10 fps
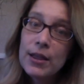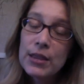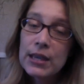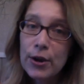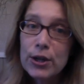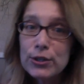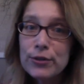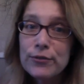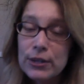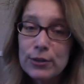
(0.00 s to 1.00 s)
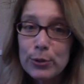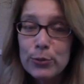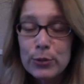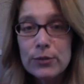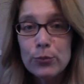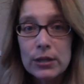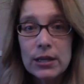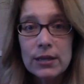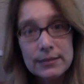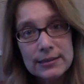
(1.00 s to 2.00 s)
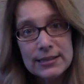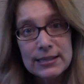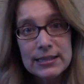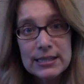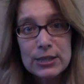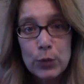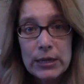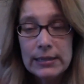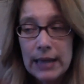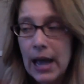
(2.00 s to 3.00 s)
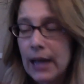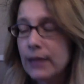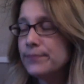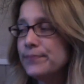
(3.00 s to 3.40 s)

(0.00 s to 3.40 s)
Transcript: the character of Gilbert was a really sweet guy.